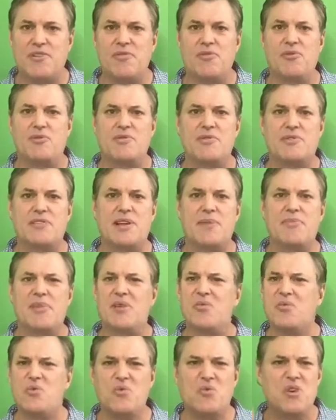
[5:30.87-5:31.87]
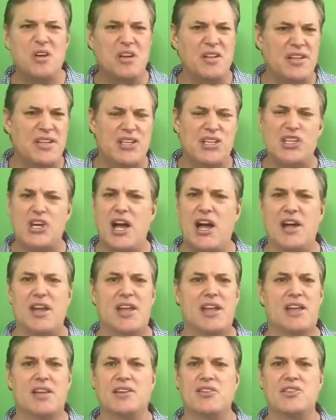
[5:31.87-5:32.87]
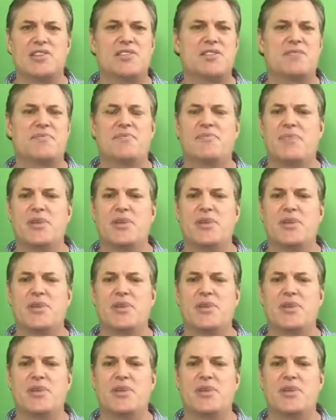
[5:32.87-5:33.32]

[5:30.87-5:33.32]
if it was something really shocking and just,